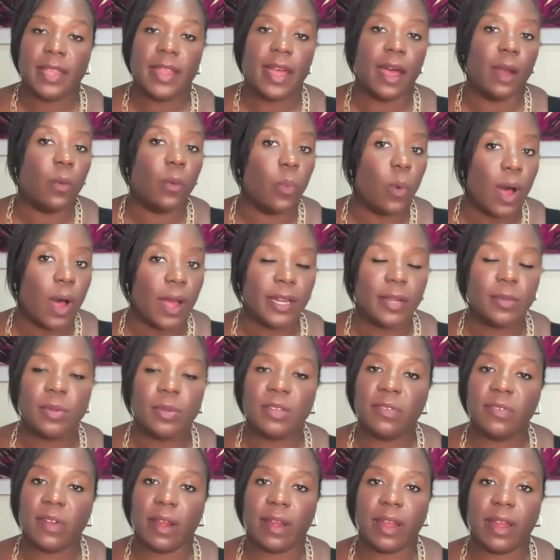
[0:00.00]
Now, I want to
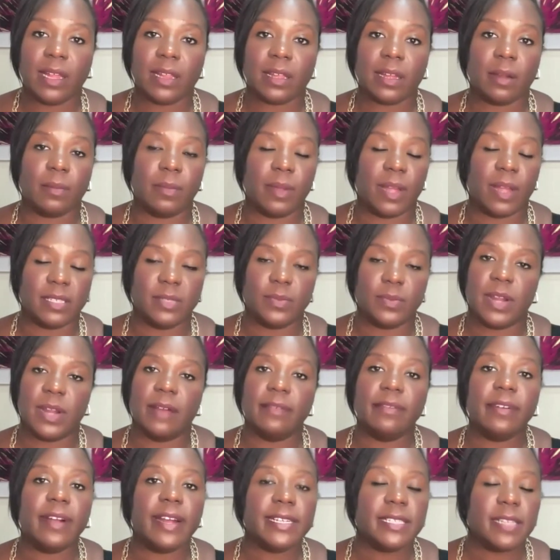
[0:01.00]
be very clear because
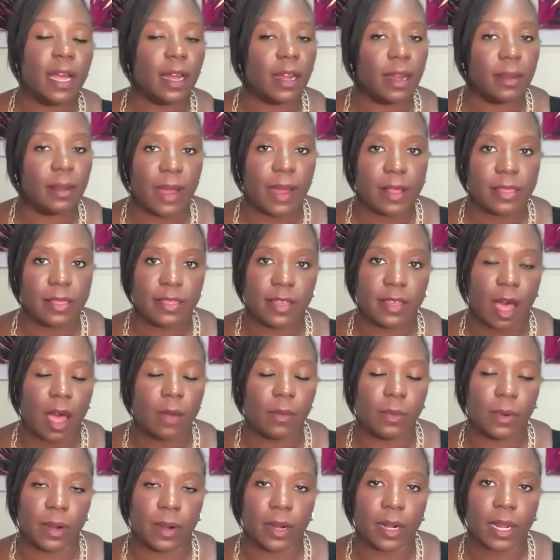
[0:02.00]
whenever I talk about
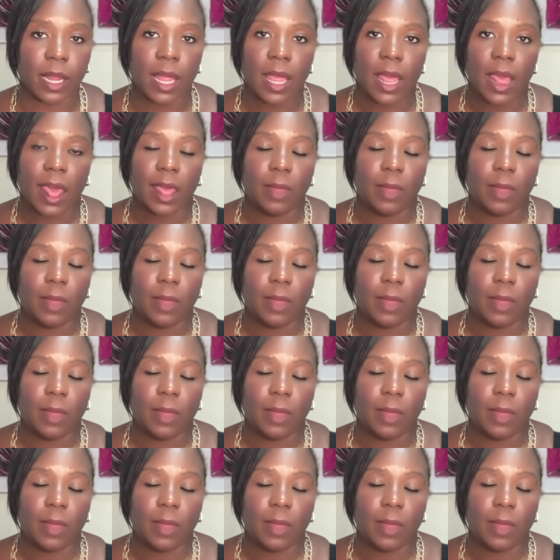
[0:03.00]
thought work,